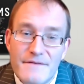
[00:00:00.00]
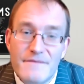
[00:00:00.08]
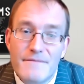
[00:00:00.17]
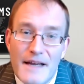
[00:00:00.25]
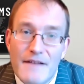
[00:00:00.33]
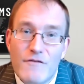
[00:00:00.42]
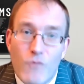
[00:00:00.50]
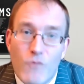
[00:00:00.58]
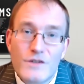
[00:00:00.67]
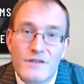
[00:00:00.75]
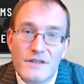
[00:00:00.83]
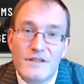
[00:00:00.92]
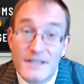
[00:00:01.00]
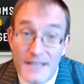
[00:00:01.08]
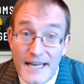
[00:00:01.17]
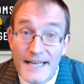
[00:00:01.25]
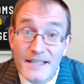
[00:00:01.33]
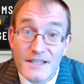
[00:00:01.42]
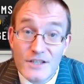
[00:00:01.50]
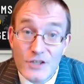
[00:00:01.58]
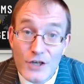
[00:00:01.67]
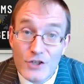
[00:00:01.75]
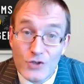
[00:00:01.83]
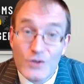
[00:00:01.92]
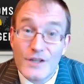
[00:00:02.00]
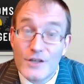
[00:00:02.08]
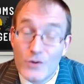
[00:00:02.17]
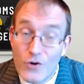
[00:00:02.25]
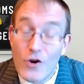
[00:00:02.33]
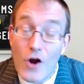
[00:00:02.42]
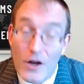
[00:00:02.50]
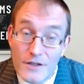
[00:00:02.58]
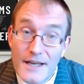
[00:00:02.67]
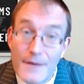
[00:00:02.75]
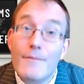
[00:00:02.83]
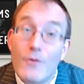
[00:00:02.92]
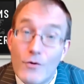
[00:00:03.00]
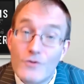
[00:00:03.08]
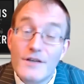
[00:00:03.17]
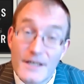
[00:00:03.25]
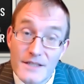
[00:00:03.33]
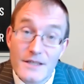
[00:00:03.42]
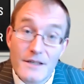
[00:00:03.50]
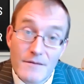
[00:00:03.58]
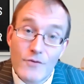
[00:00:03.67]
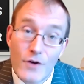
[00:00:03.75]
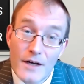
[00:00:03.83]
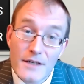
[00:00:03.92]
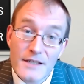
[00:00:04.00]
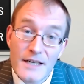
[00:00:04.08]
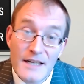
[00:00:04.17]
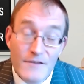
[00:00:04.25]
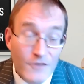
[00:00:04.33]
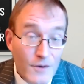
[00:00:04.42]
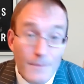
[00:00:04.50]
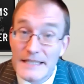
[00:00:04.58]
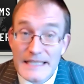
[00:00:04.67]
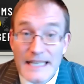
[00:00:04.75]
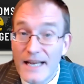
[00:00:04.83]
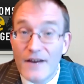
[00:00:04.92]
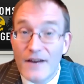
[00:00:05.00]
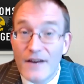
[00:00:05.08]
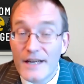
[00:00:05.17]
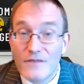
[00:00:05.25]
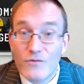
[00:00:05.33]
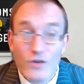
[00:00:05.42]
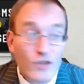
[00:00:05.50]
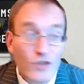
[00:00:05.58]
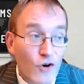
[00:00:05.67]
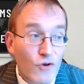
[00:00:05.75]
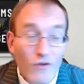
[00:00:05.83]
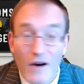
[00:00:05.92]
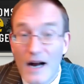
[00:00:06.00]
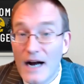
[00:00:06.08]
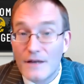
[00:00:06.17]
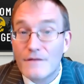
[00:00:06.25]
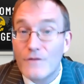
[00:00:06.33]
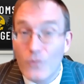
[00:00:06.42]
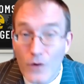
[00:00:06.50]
may have wanted to take to ensure that you're not importing a certain product, if you're misdeclaring it, would go out of the